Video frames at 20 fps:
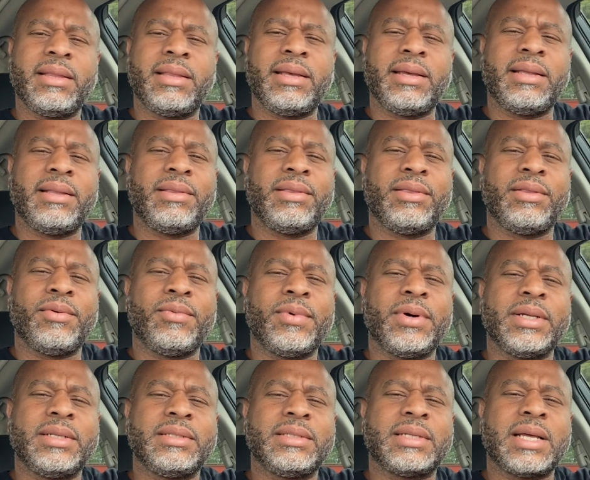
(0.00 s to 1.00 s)
than the
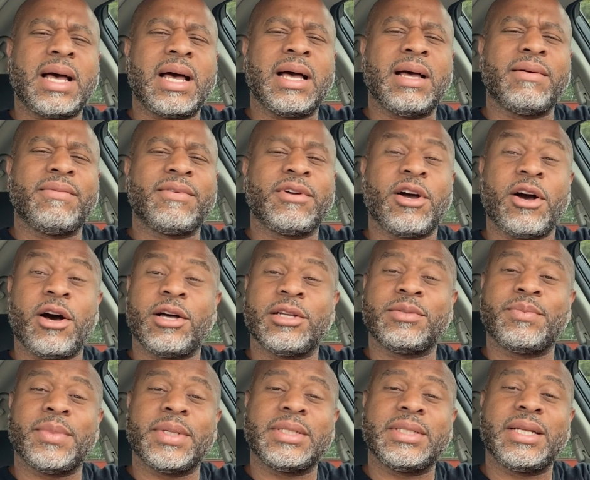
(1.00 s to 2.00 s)
ones I've
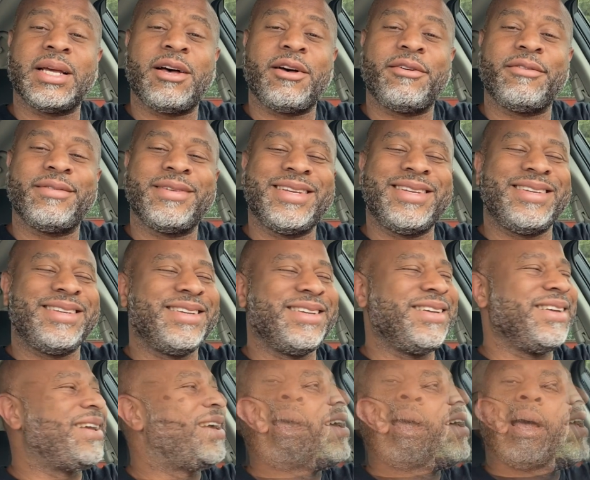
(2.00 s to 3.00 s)
caused myself.
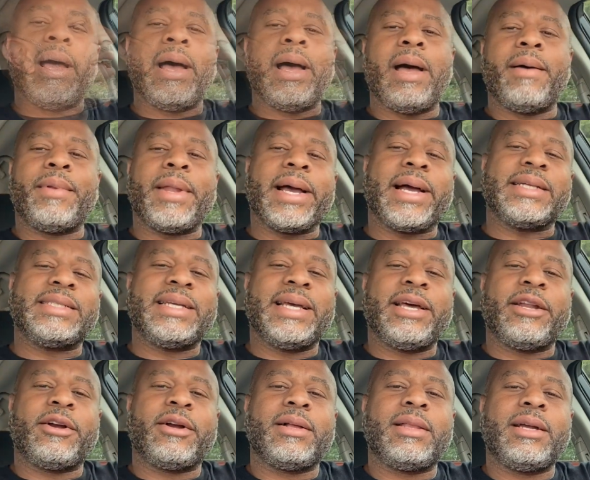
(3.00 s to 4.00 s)
um, like I
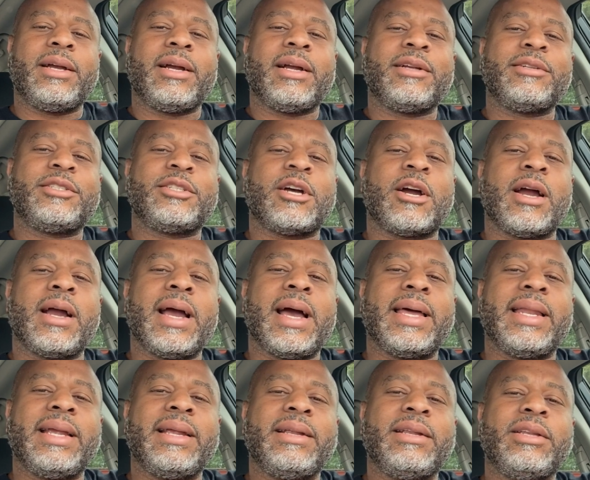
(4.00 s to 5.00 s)
said earlier, I'm sorry
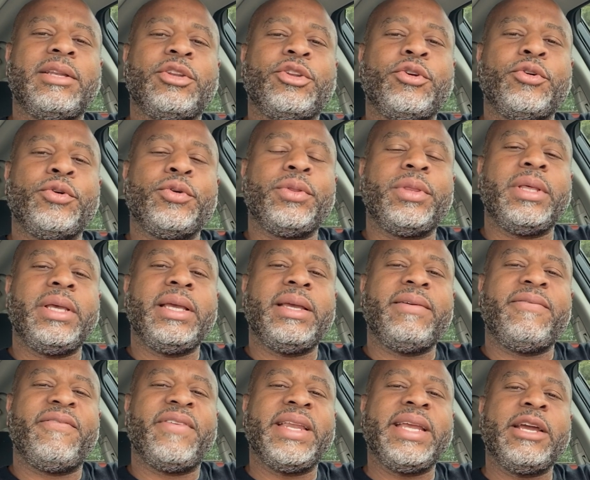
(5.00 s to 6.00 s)
I didn't do
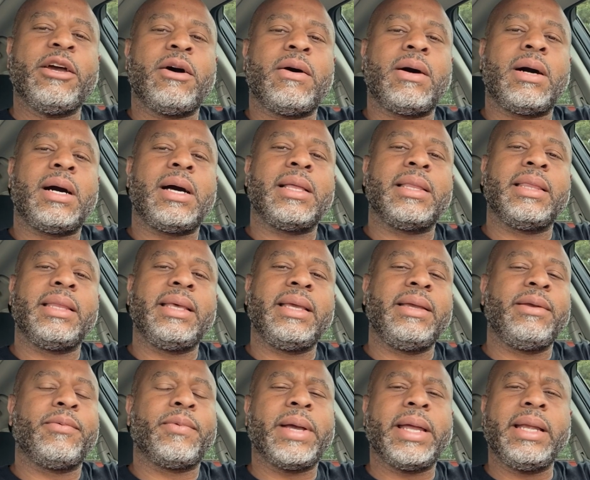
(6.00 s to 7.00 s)
the video on
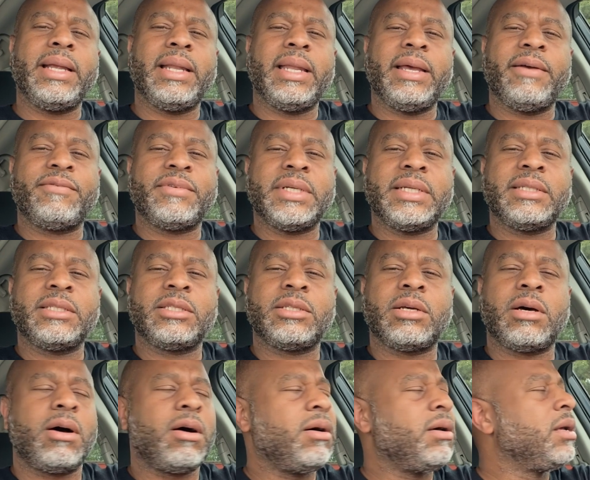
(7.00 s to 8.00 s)
the Ready Lift
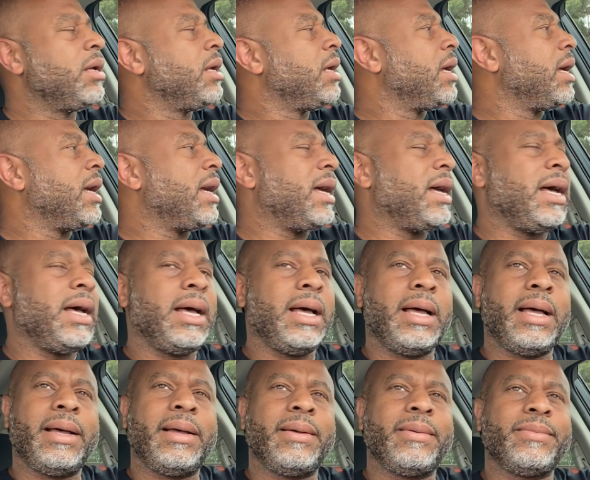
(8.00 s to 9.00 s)
install.
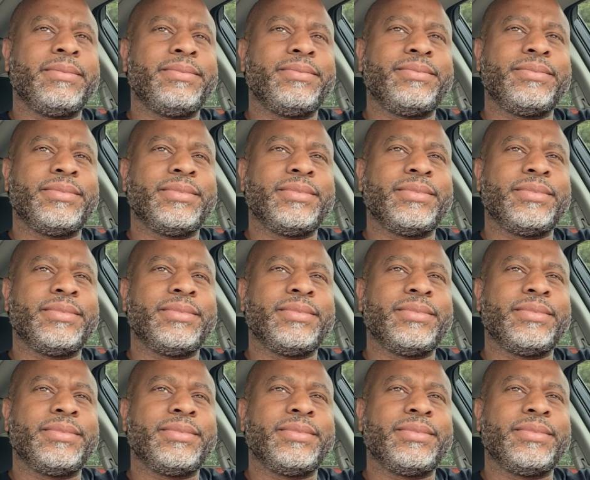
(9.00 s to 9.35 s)
Um,